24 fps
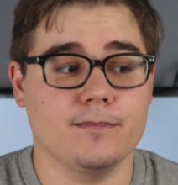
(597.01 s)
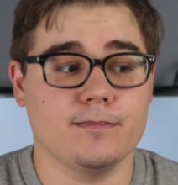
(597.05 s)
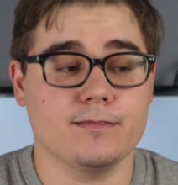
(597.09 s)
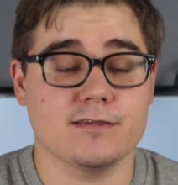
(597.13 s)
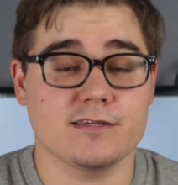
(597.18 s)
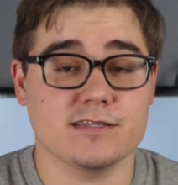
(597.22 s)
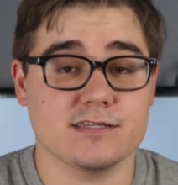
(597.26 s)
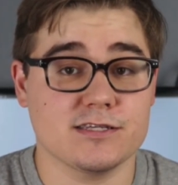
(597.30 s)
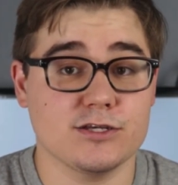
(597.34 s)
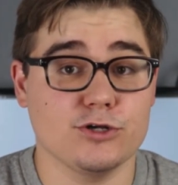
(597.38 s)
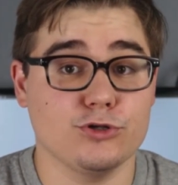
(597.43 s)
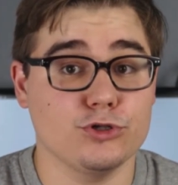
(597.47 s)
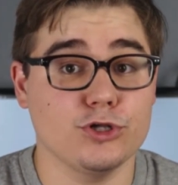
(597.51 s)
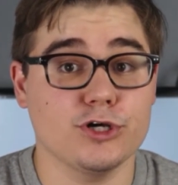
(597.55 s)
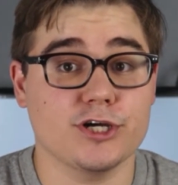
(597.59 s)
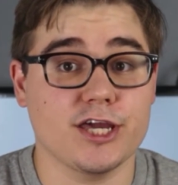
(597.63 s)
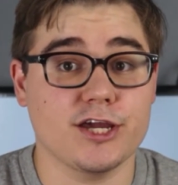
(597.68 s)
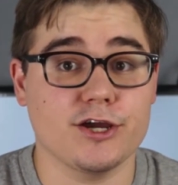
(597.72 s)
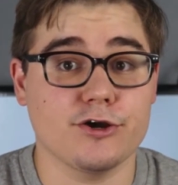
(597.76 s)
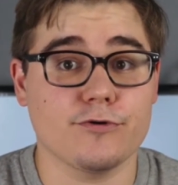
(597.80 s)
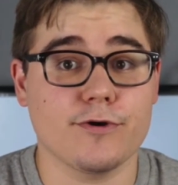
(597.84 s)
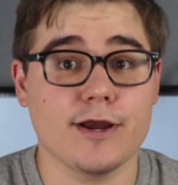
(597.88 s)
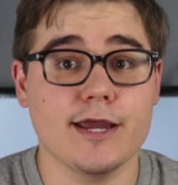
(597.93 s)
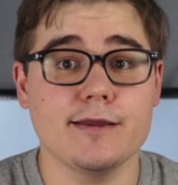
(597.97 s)
still
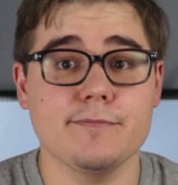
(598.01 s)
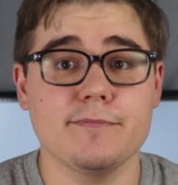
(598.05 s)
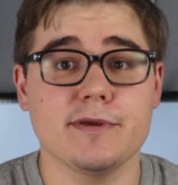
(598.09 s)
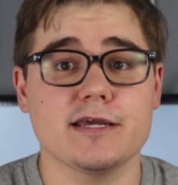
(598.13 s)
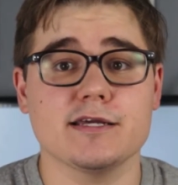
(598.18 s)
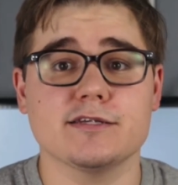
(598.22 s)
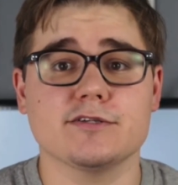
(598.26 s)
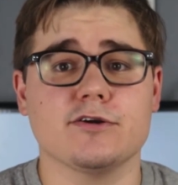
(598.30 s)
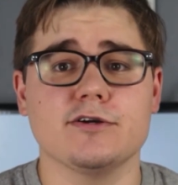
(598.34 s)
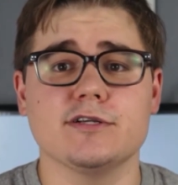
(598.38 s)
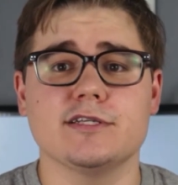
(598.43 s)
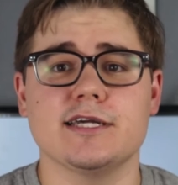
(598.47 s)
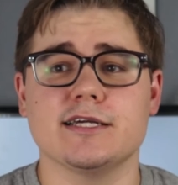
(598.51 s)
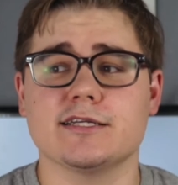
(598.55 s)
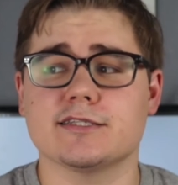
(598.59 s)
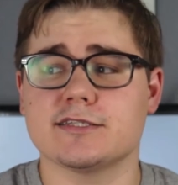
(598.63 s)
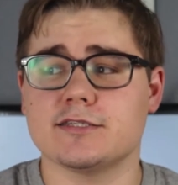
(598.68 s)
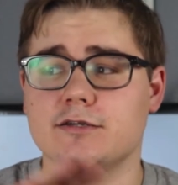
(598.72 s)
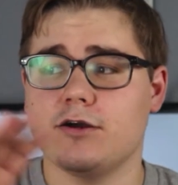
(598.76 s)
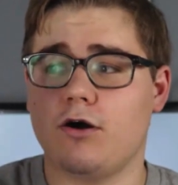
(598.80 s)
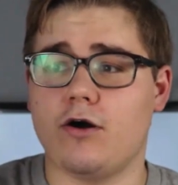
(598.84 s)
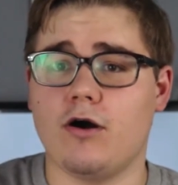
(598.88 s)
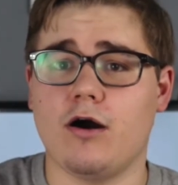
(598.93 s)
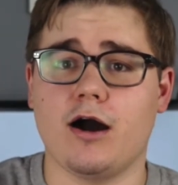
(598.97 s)
looking great, because
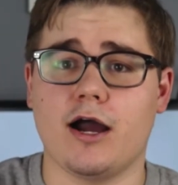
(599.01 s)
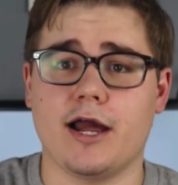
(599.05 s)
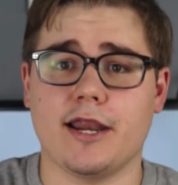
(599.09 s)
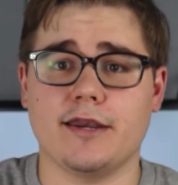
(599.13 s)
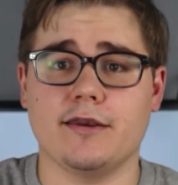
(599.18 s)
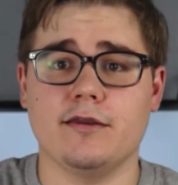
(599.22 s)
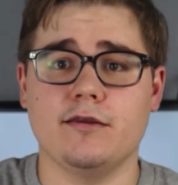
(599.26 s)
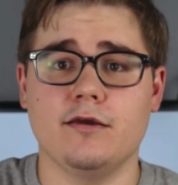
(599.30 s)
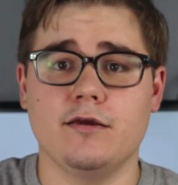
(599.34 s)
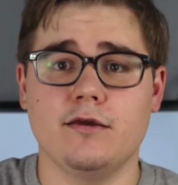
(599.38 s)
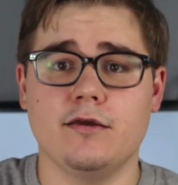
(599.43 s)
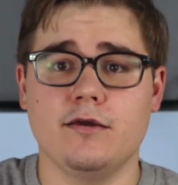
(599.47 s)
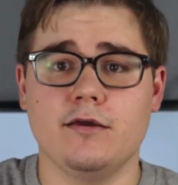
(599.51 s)
RTX on